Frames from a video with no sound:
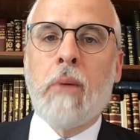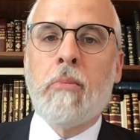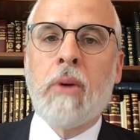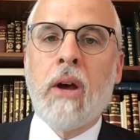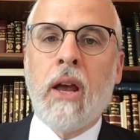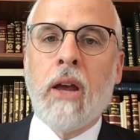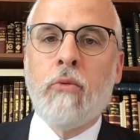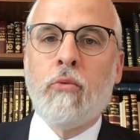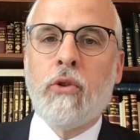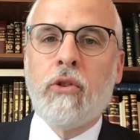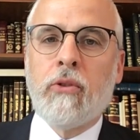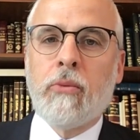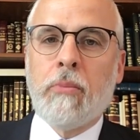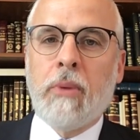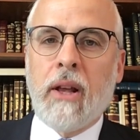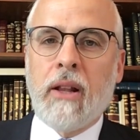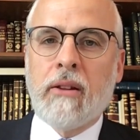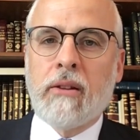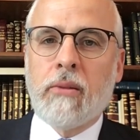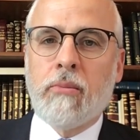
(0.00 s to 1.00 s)
am I
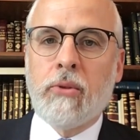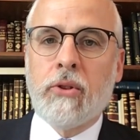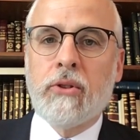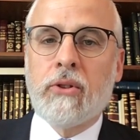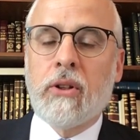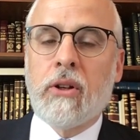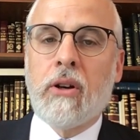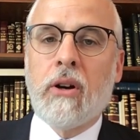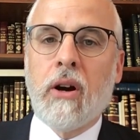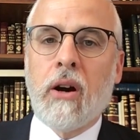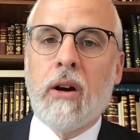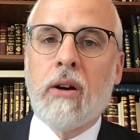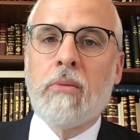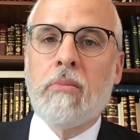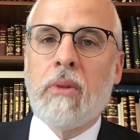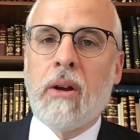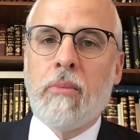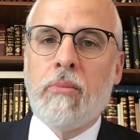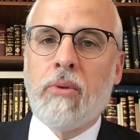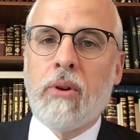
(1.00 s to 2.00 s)
responsible to guard
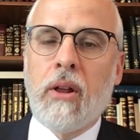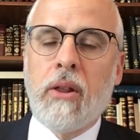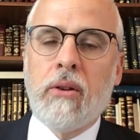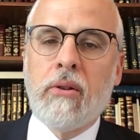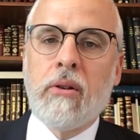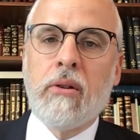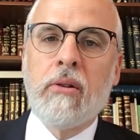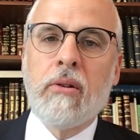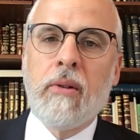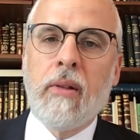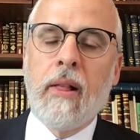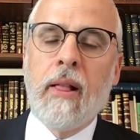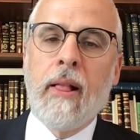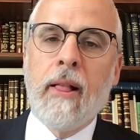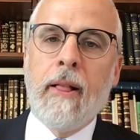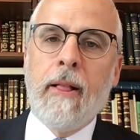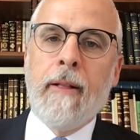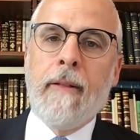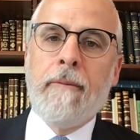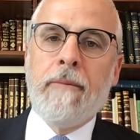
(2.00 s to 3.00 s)
my brother?
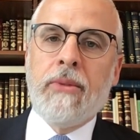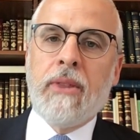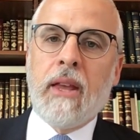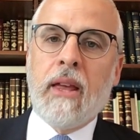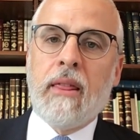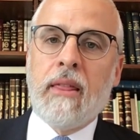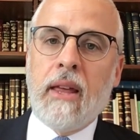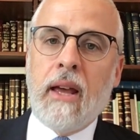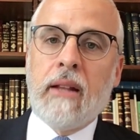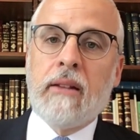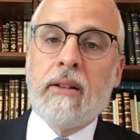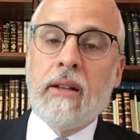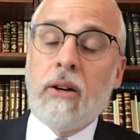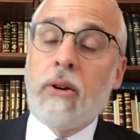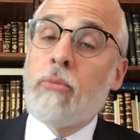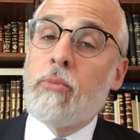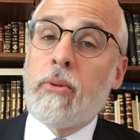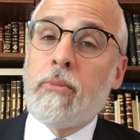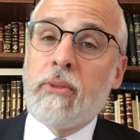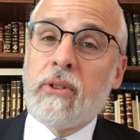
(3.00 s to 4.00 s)
And that
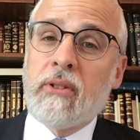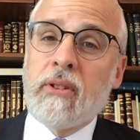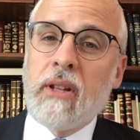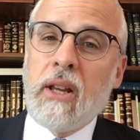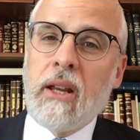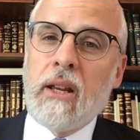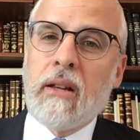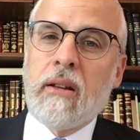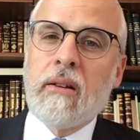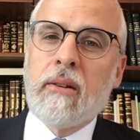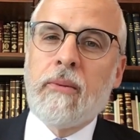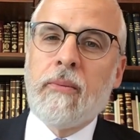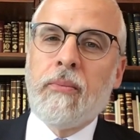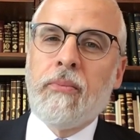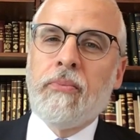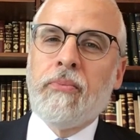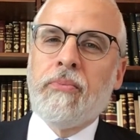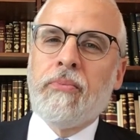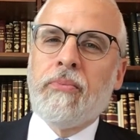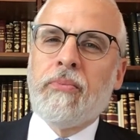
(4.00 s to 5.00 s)
terrible mistake,
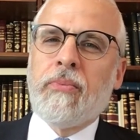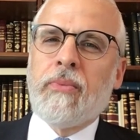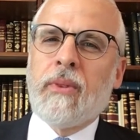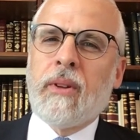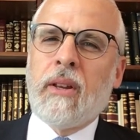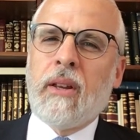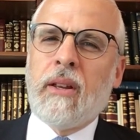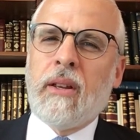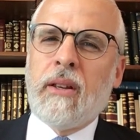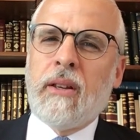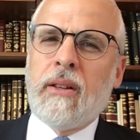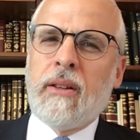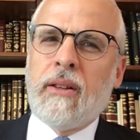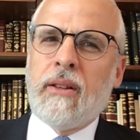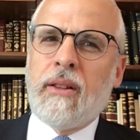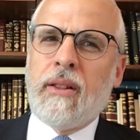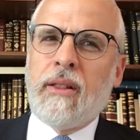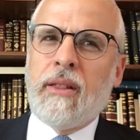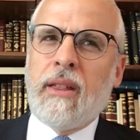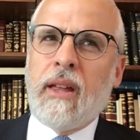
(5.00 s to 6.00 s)

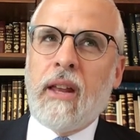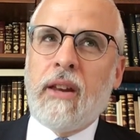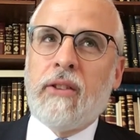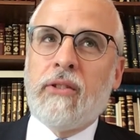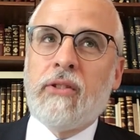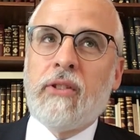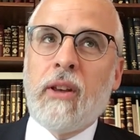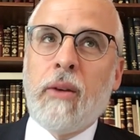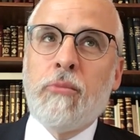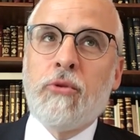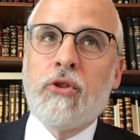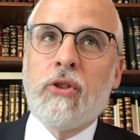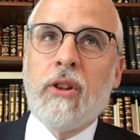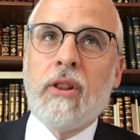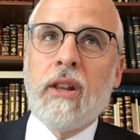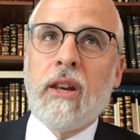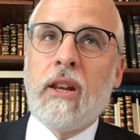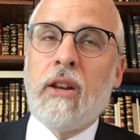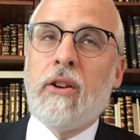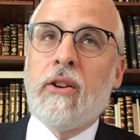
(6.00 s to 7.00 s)
that
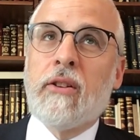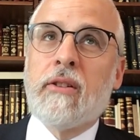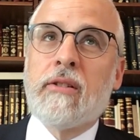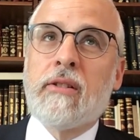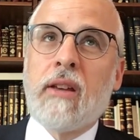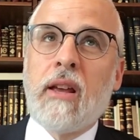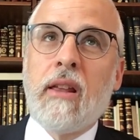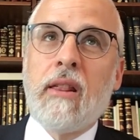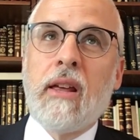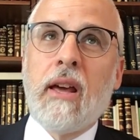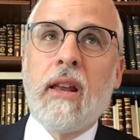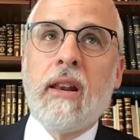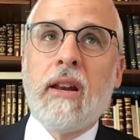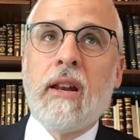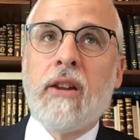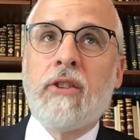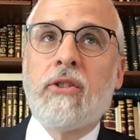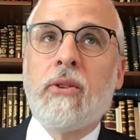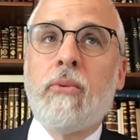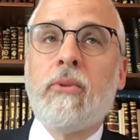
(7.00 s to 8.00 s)
assumption that he could say that and
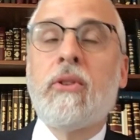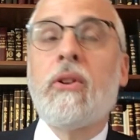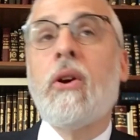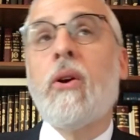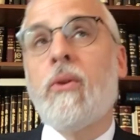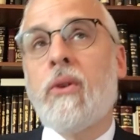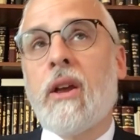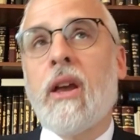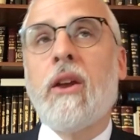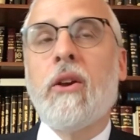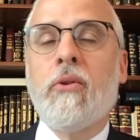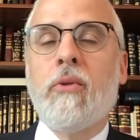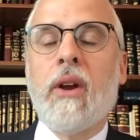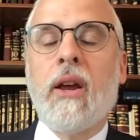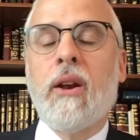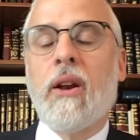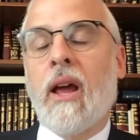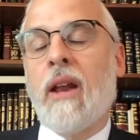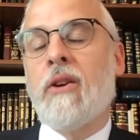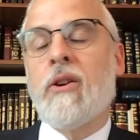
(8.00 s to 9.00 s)
Hashem would say, okay, you're
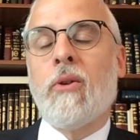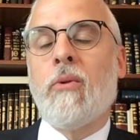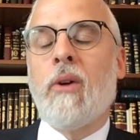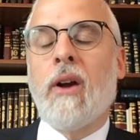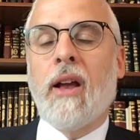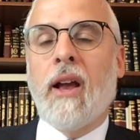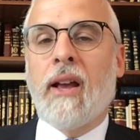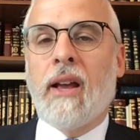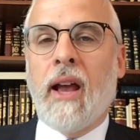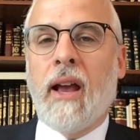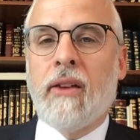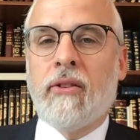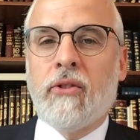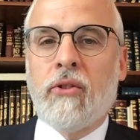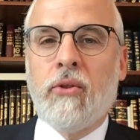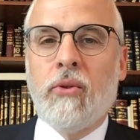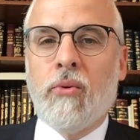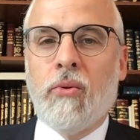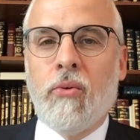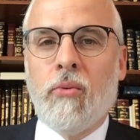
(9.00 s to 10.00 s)
right, I don't know why I
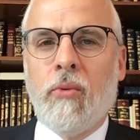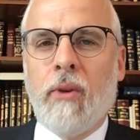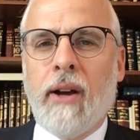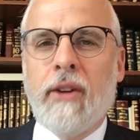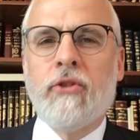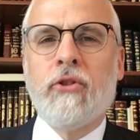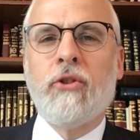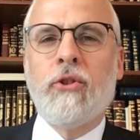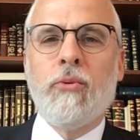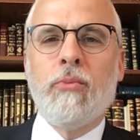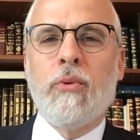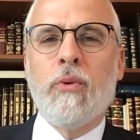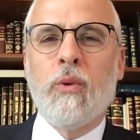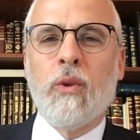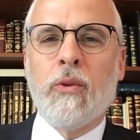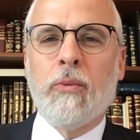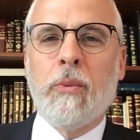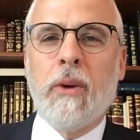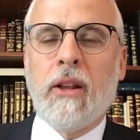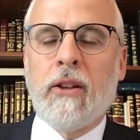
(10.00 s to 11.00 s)
asked you. Why should you be
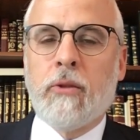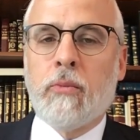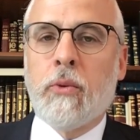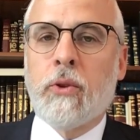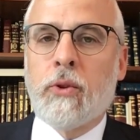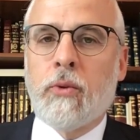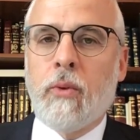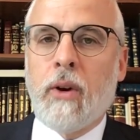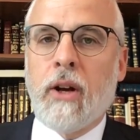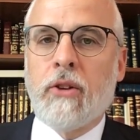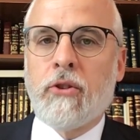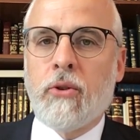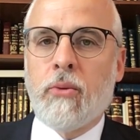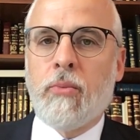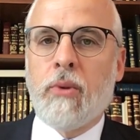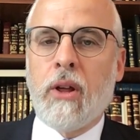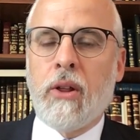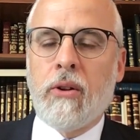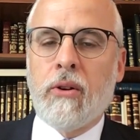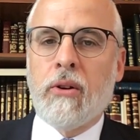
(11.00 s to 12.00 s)
responsible to watch your
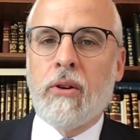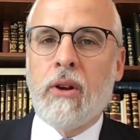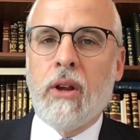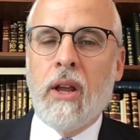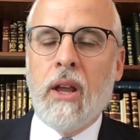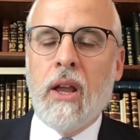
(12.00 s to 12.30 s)
brother?